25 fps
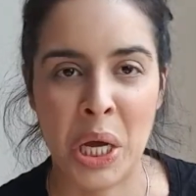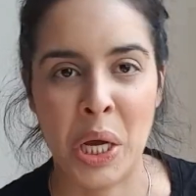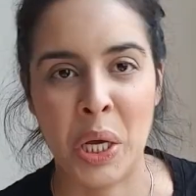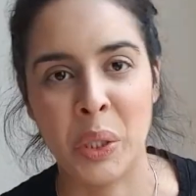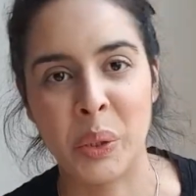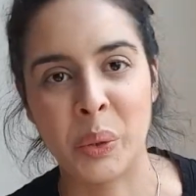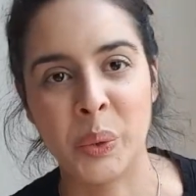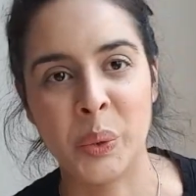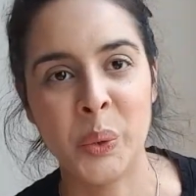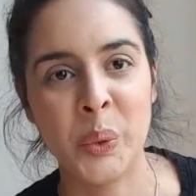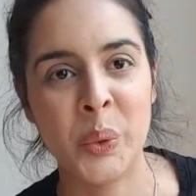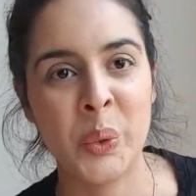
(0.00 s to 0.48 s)

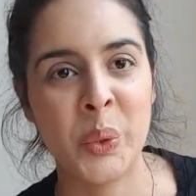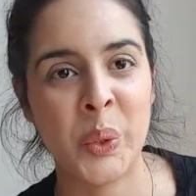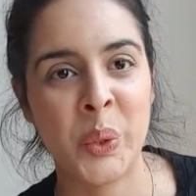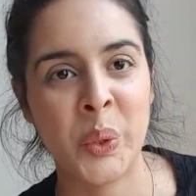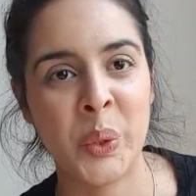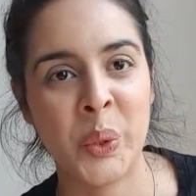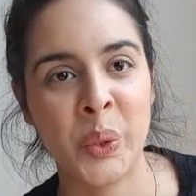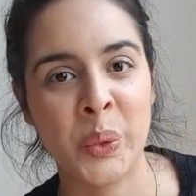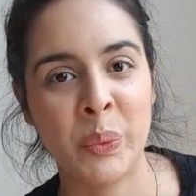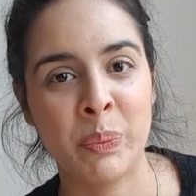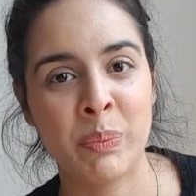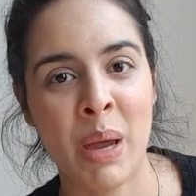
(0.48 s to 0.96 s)

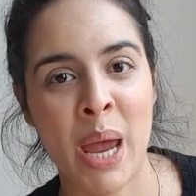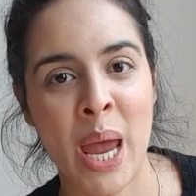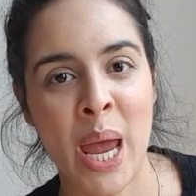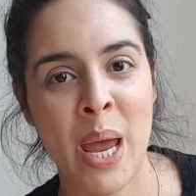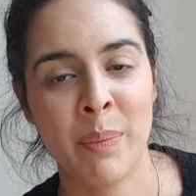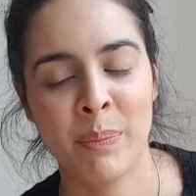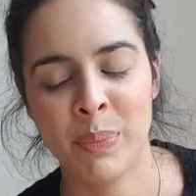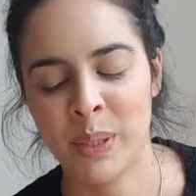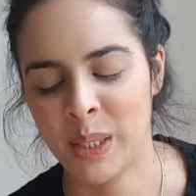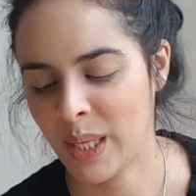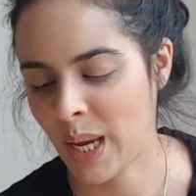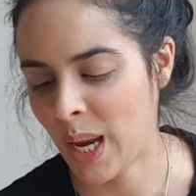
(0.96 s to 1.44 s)
Google
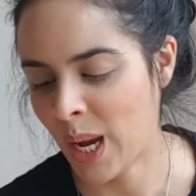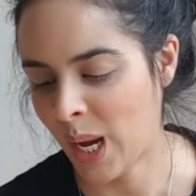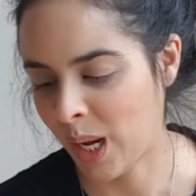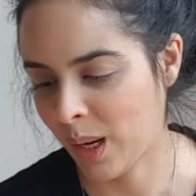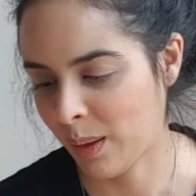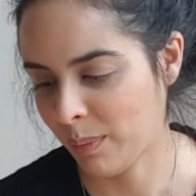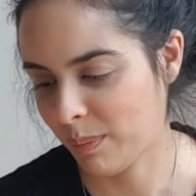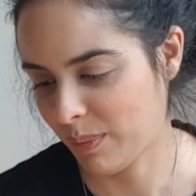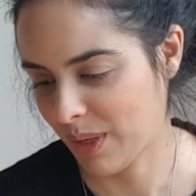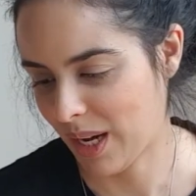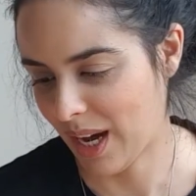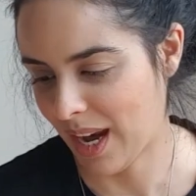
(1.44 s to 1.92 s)
Maps
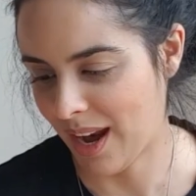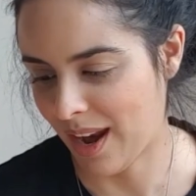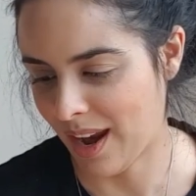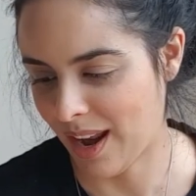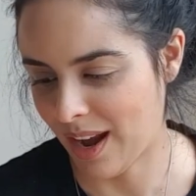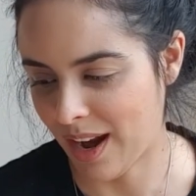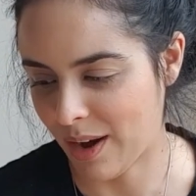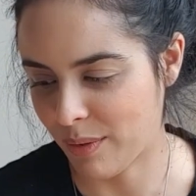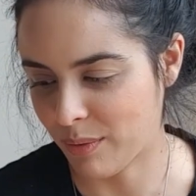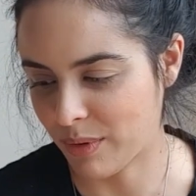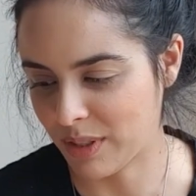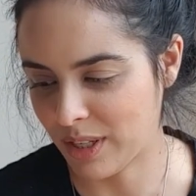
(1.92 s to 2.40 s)
app and
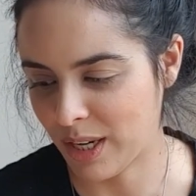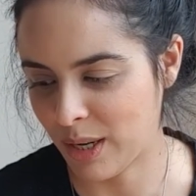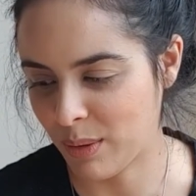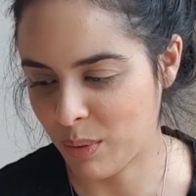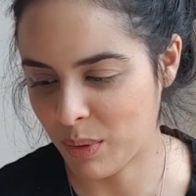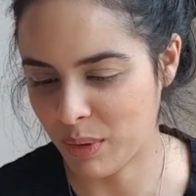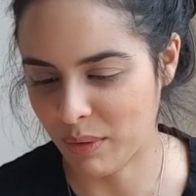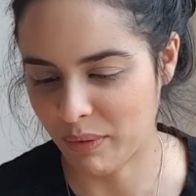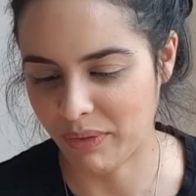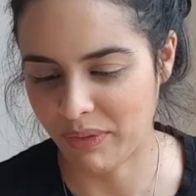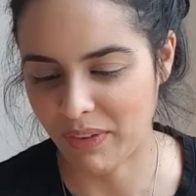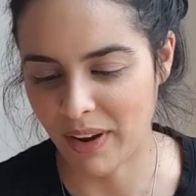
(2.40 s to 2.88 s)
I was able
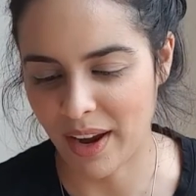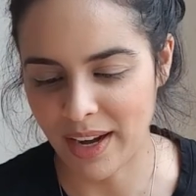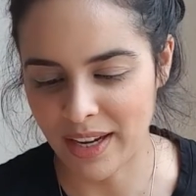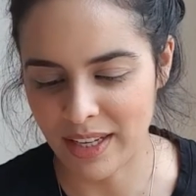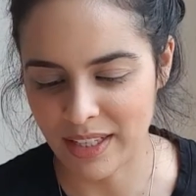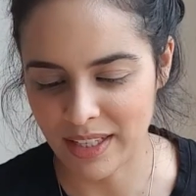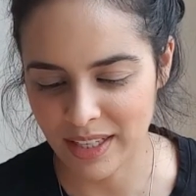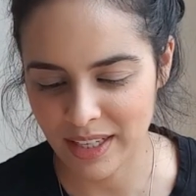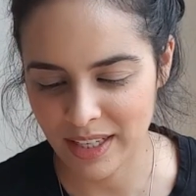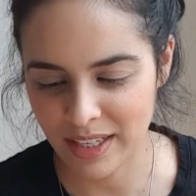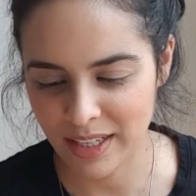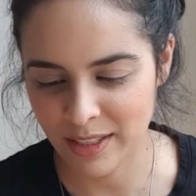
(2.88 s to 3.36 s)
to find
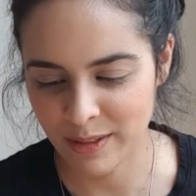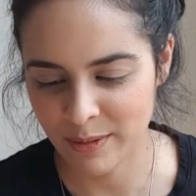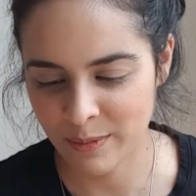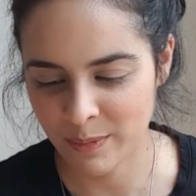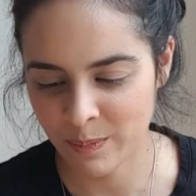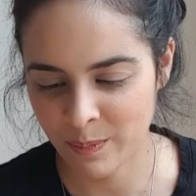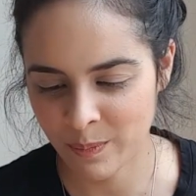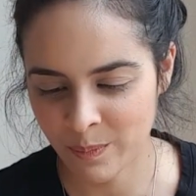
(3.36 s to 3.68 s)
it,